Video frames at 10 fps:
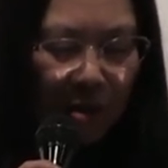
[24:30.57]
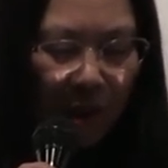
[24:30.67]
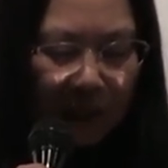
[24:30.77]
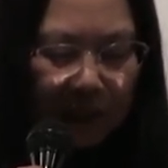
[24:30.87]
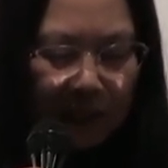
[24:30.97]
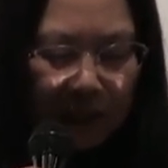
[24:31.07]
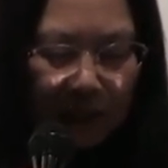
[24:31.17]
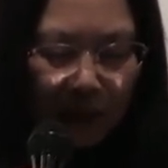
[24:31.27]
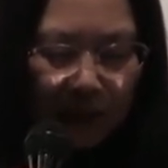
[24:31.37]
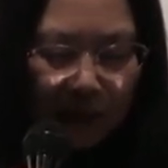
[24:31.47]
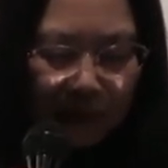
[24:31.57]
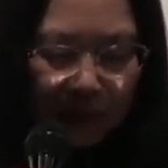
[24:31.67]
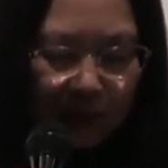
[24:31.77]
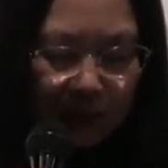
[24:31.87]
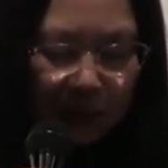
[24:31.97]
One sees not a
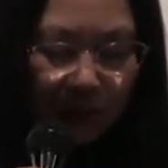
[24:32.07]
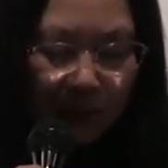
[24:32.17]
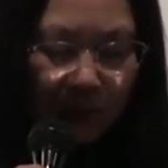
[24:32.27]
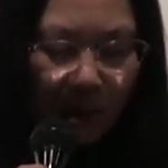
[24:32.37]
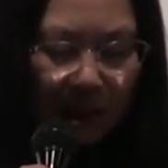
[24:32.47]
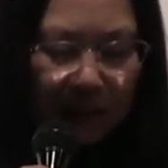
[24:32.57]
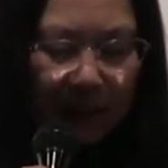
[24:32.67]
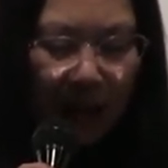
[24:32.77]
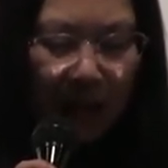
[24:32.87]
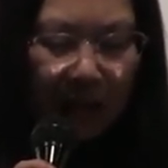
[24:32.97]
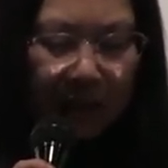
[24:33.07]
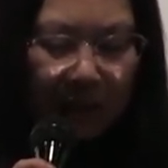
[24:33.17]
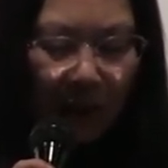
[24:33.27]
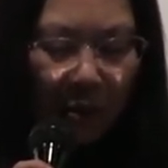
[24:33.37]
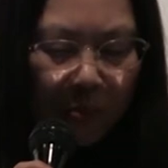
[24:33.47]
thing with one's
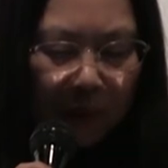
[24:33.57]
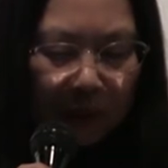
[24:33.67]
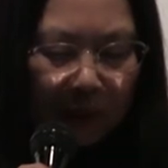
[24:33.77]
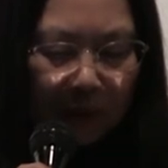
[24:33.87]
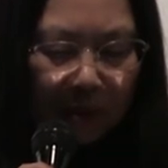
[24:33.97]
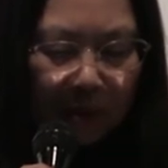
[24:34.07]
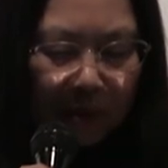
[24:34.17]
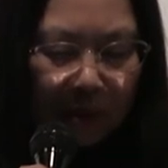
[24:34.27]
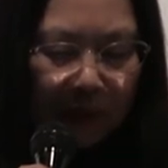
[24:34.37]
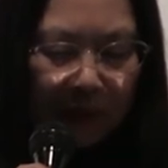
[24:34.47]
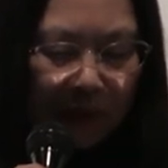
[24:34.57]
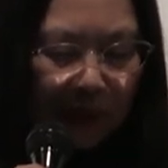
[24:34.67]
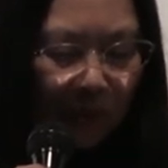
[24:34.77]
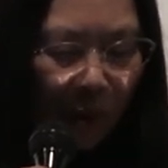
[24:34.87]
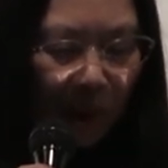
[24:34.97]
eyes open
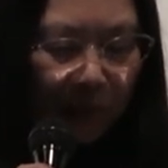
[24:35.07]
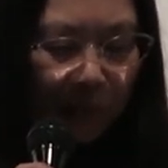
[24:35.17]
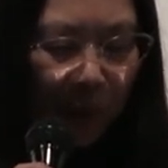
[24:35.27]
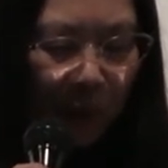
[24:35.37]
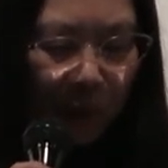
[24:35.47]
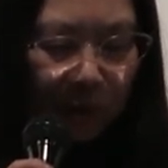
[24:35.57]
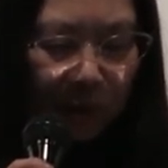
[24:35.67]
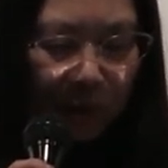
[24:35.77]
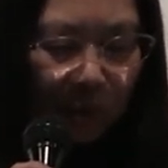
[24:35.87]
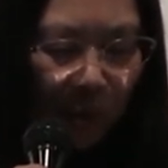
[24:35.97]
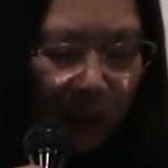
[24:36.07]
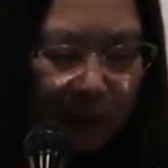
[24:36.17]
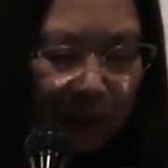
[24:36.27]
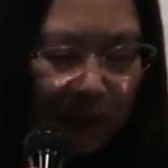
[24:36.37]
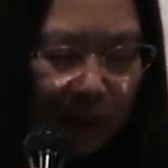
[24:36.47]
and one perks
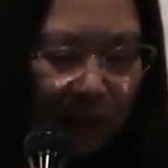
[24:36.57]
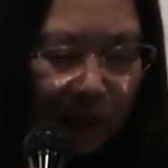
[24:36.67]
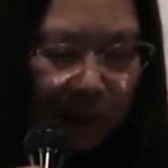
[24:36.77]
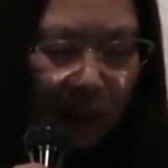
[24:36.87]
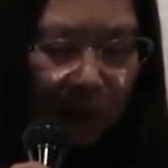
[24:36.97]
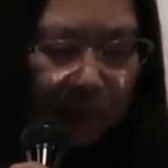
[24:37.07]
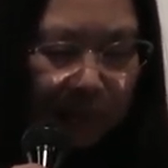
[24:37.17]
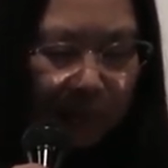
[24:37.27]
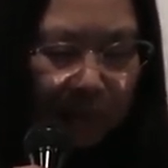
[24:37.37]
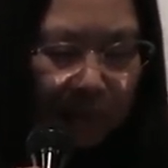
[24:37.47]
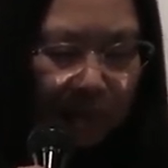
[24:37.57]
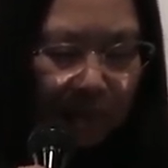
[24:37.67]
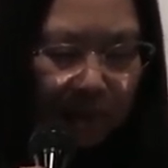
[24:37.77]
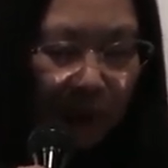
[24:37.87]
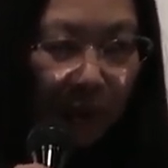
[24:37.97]
one's ears up.
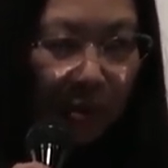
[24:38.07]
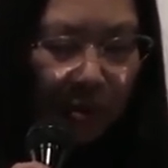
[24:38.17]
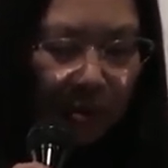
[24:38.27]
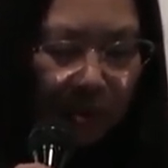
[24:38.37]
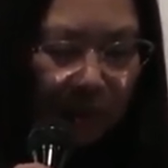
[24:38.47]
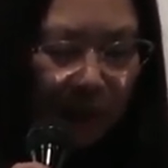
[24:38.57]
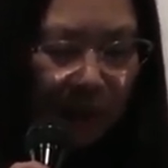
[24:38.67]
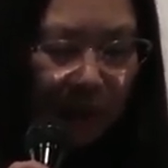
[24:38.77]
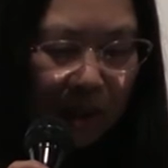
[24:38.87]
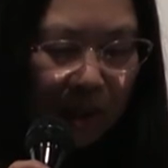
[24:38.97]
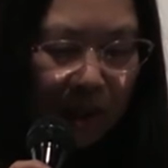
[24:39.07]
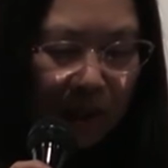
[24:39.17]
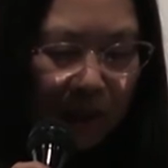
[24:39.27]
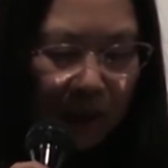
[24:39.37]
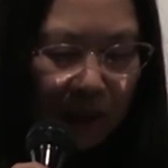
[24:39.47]
No,
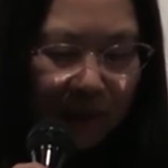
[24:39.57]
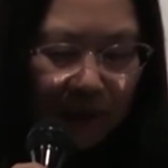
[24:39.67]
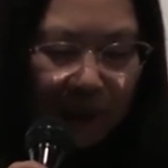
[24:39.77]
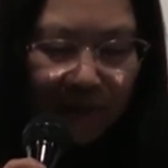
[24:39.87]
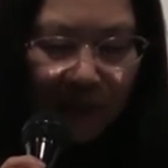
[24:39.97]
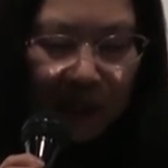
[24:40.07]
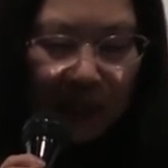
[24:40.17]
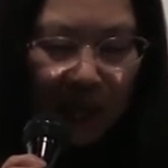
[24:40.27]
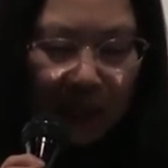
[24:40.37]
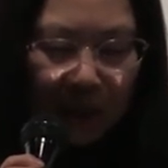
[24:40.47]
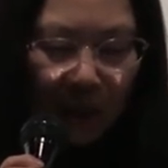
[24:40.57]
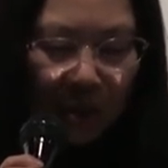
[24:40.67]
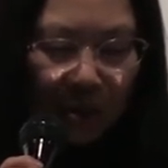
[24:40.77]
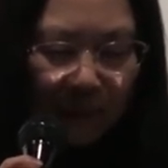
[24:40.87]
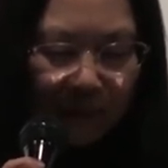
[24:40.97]
not even the faint
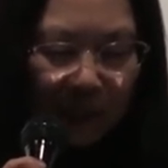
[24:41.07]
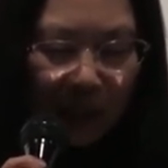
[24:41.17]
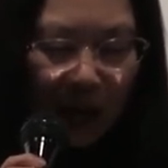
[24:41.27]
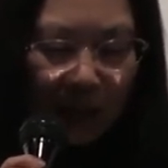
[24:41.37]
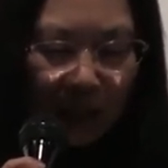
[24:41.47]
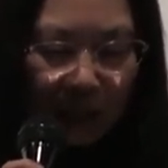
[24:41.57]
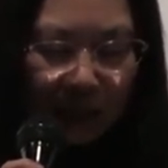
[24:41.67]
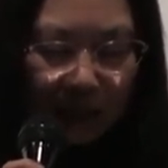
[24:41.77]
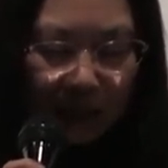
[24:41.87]
echo of an eye.